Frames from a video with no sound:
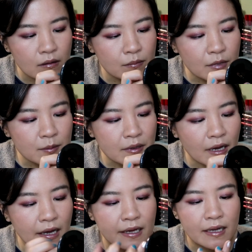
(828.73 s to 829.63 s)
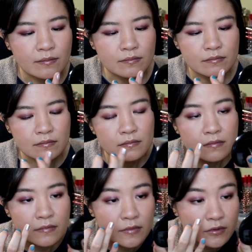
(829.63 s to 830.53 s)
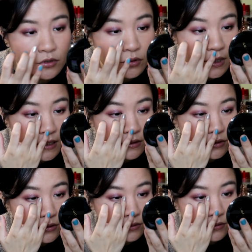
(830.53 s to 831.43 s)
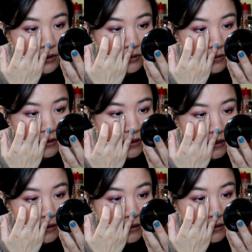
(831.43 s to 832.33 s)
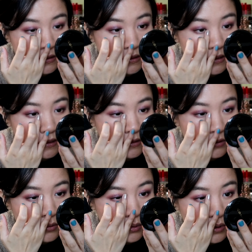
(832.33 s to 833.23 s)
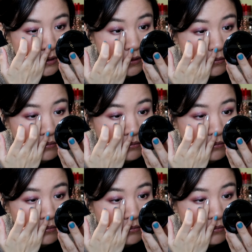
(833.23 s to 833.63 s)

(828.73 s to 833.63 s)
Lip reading: Maybe I can try to use in the inner corner.